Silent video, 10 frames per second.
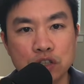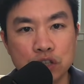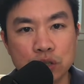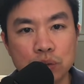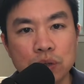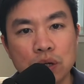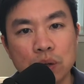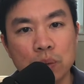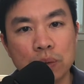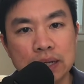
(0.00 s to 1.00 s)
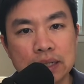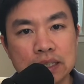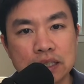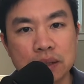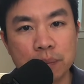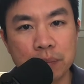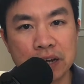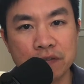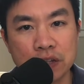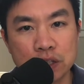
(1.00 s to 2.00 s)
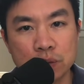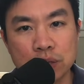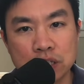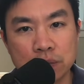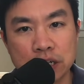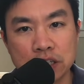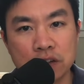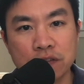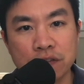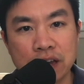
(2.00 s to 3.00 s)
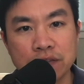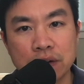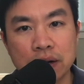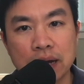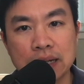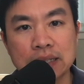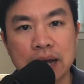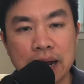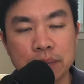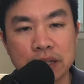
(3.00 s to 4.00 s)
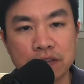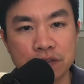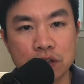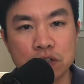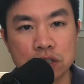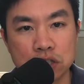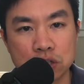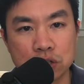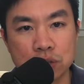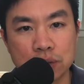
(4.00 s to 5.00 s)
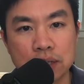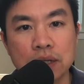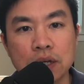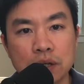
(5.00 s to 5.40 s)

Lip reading: 2, when does the benefit to risk ratio favor a timely fusion surgery?